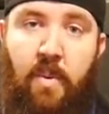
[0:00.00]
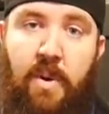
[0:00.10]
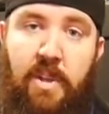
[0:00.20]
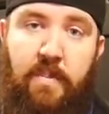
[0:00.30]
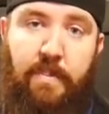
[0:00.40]

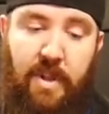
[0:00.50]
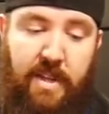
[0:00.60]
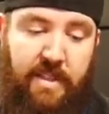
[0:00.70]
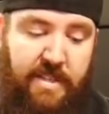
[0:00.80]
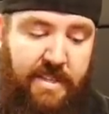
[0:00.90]
When you
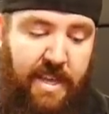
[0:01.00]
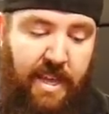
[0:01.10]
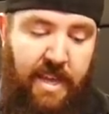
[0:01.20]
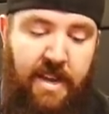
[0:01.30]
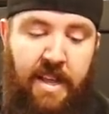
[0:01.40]
plug this
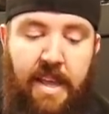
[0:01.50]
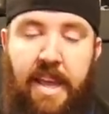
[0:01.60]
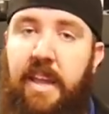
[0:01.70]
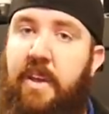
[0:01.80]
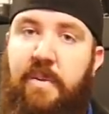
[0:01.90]
thing in,
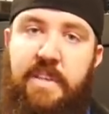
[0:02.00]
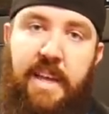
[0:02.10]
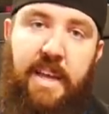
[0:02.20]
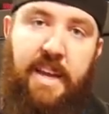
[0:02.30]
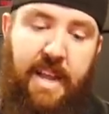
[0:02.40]
it goes
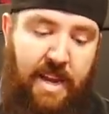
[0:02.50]
ahead